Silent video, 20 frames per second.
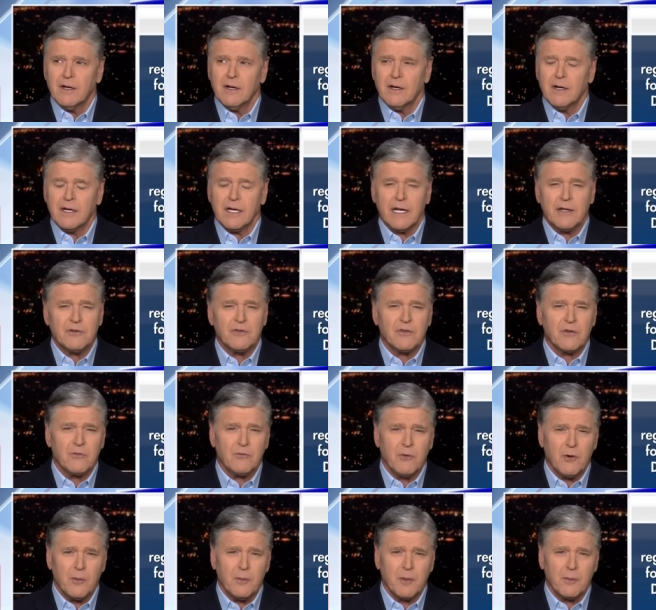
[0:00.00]
against the
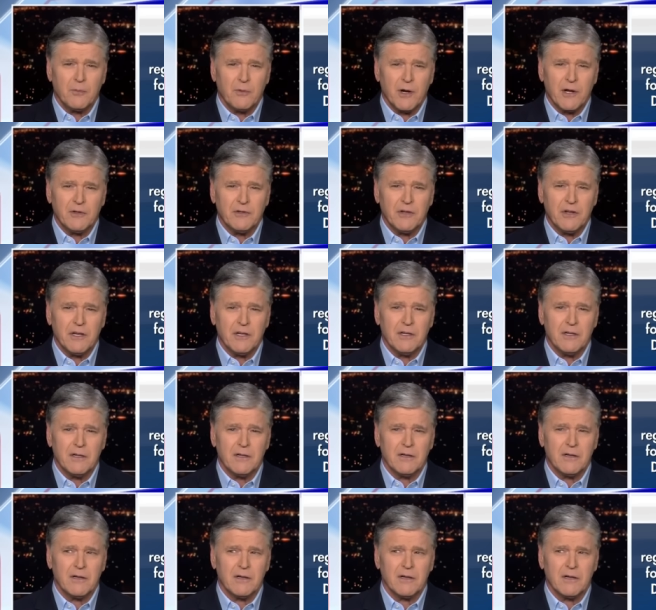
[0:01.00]
former president
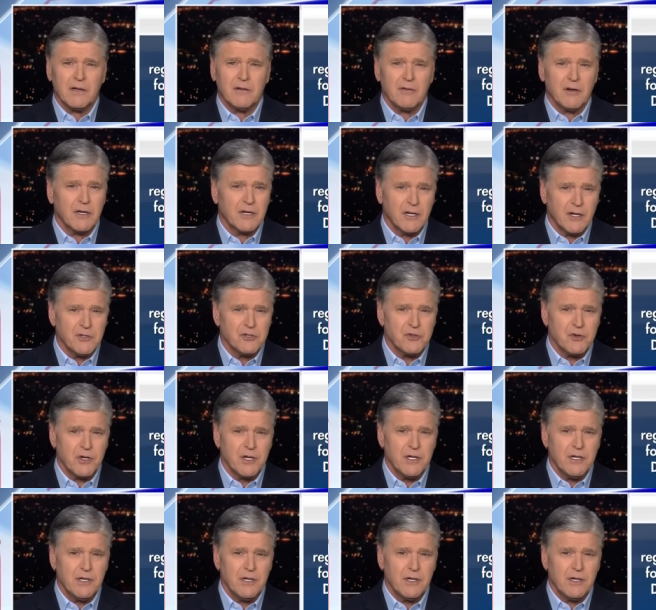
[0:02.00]
of our
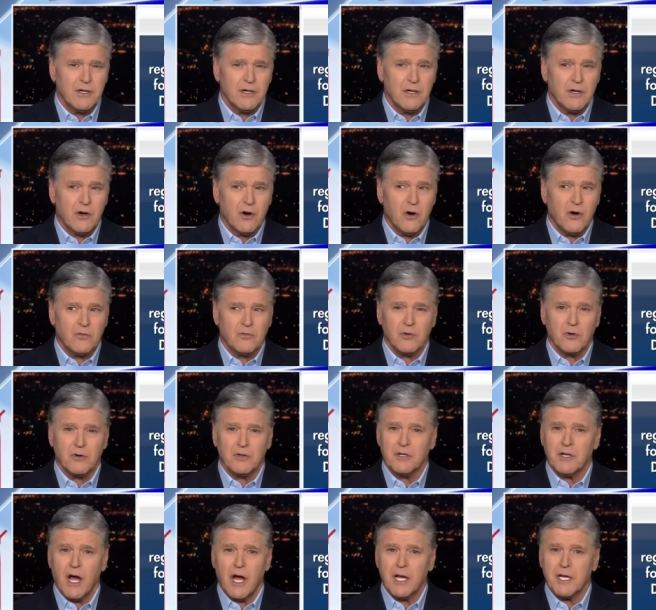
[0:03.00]
country over a
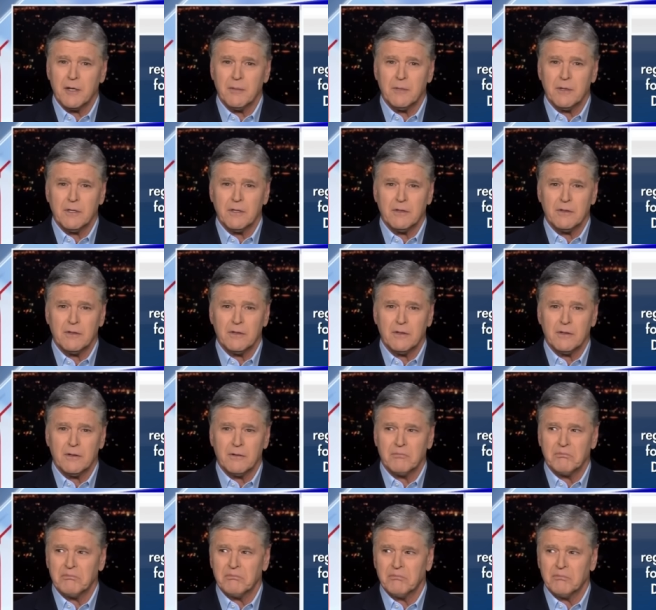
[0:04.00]
document
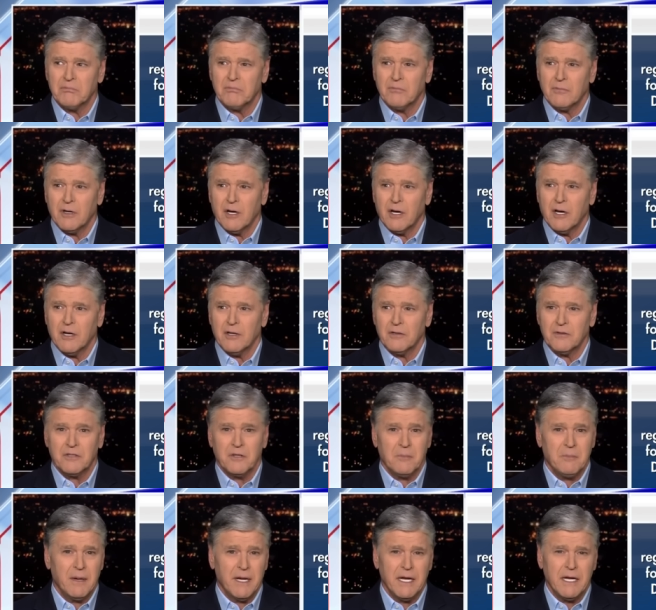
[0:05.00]

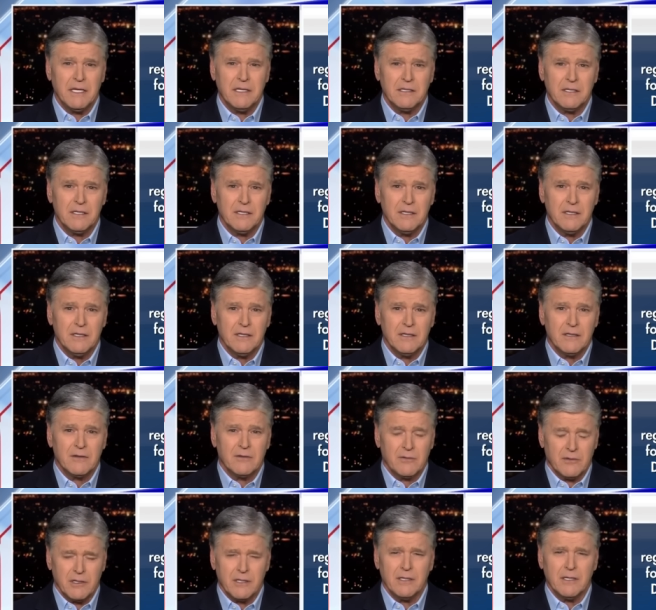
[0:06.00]
debate.
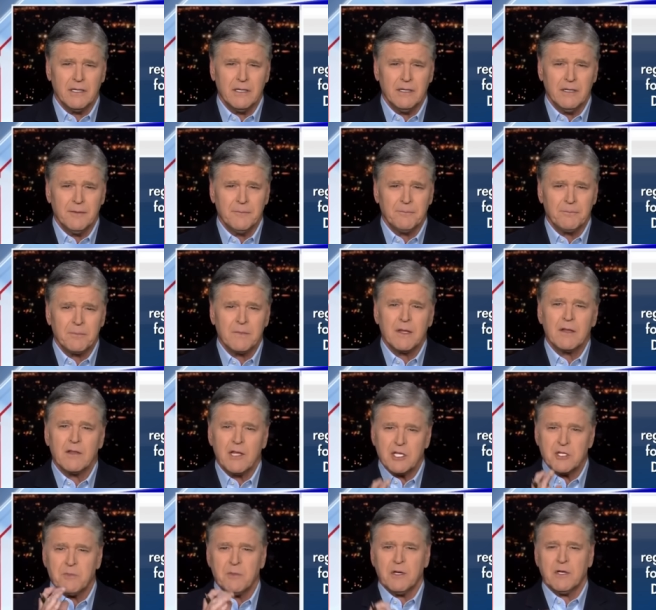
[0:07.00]
Really?
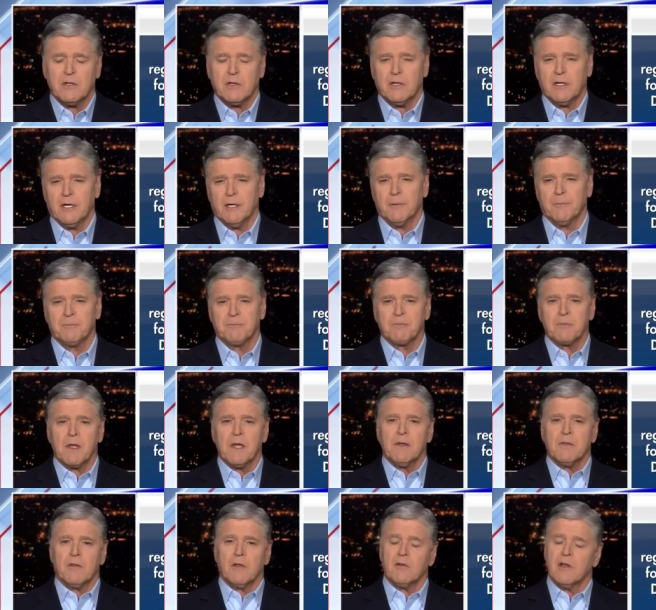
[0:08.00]
Let's be clear.
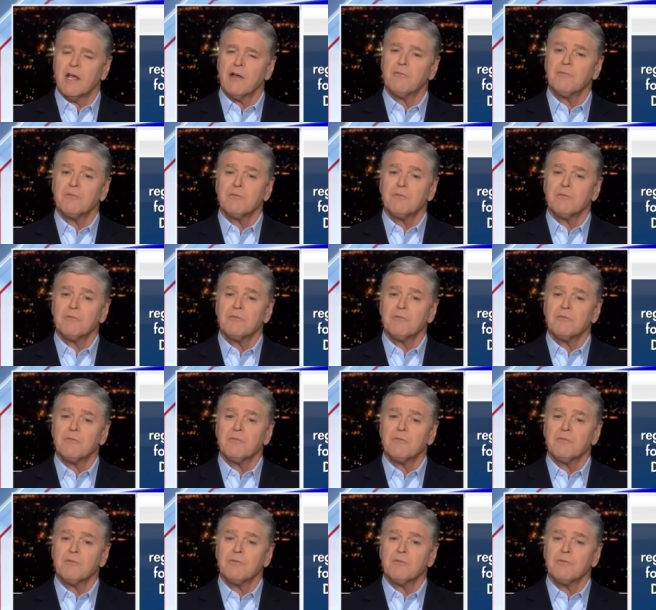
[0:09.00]
The left,